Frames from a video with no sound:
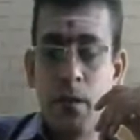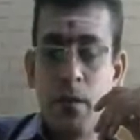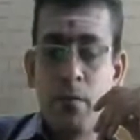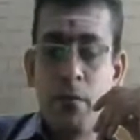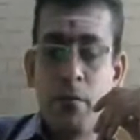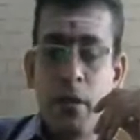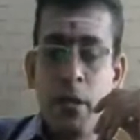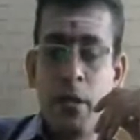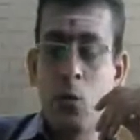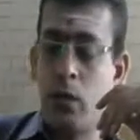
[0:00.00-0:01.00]
15
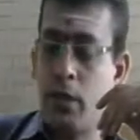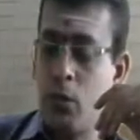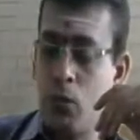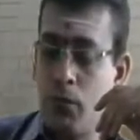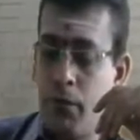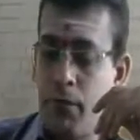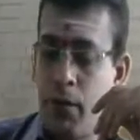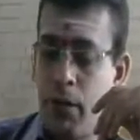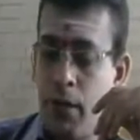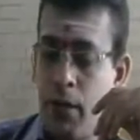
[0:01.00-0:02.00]
into 32.
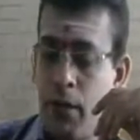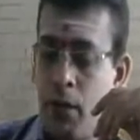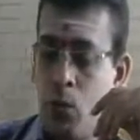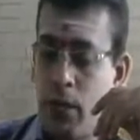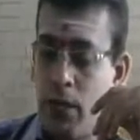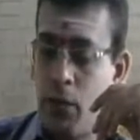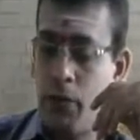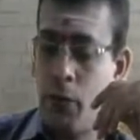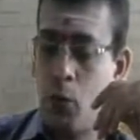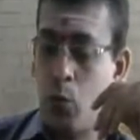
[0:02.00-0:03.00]
15 into 32 if
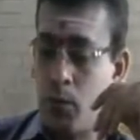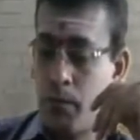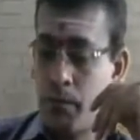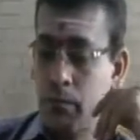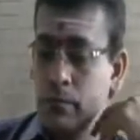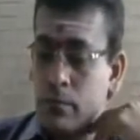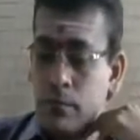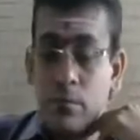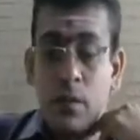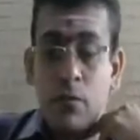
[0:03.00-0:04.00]
you do
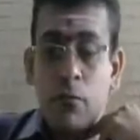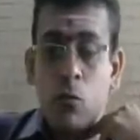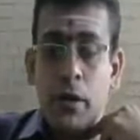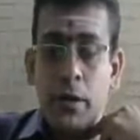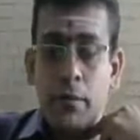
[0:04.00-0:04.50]
480.